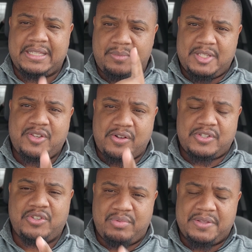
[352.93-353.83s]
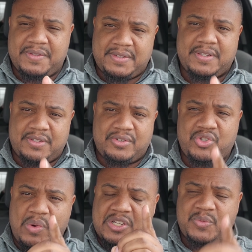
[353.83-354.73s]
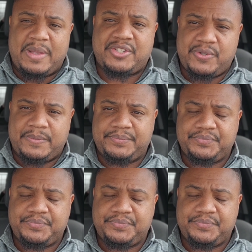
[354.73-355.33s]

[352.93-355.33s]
Let me talk to you, brothers and sisters. You are special.